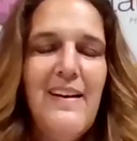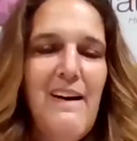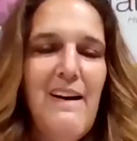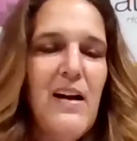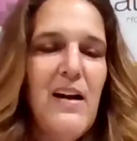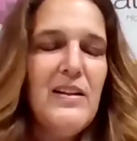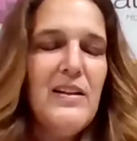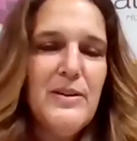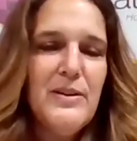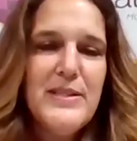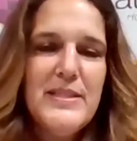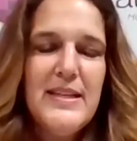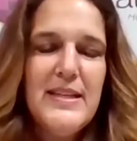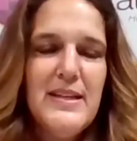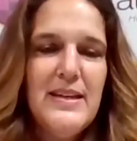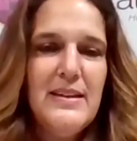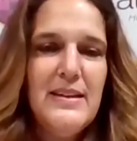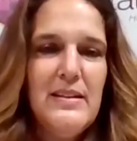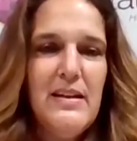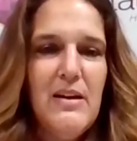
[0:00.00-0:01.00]
all are
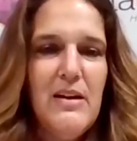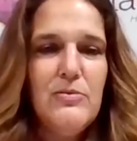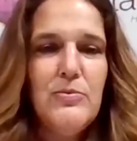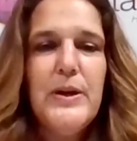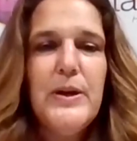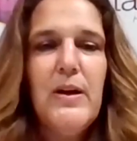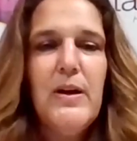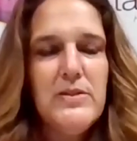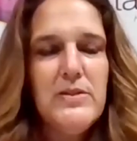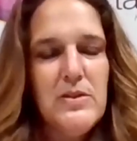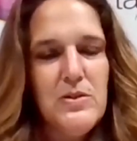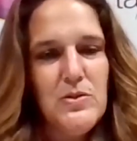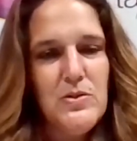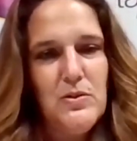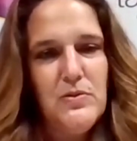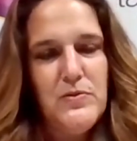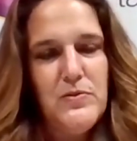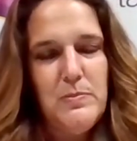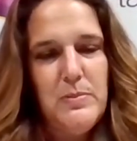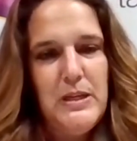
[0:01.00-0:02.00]
seeking love. We all
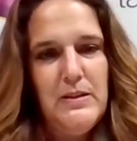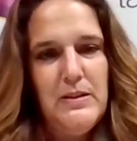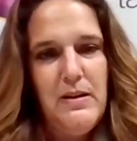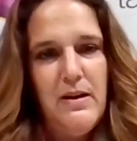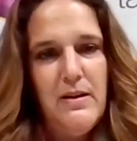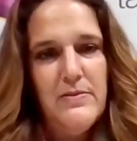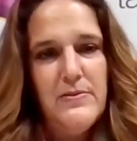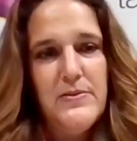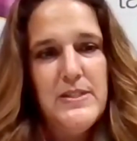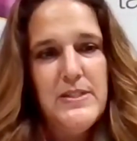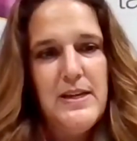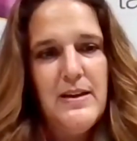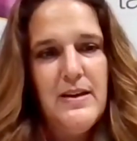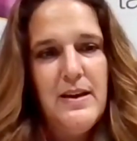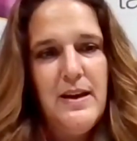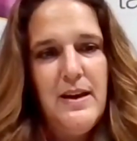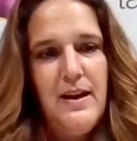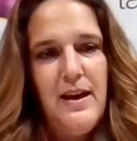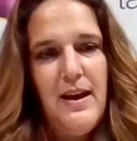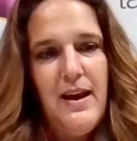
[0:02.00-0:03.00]
deserve to be loved.
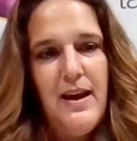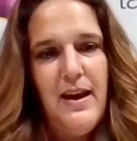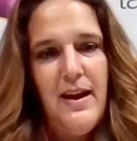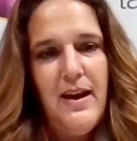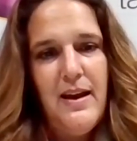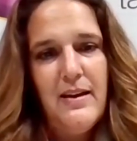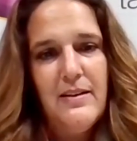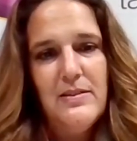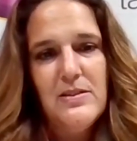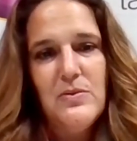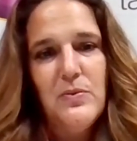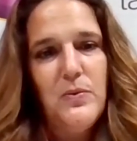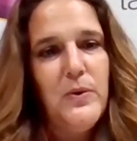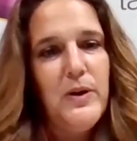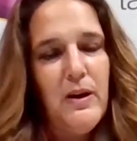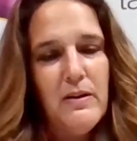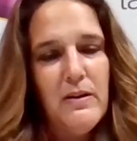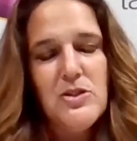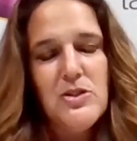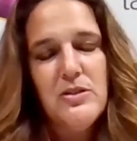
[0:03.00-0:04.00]
and we
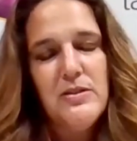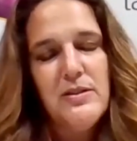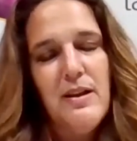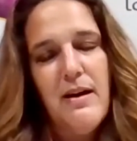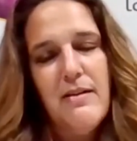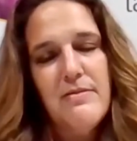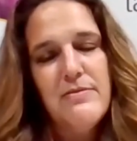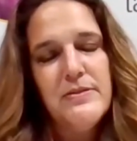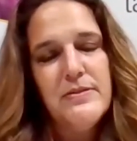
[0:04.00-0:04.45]
all should love.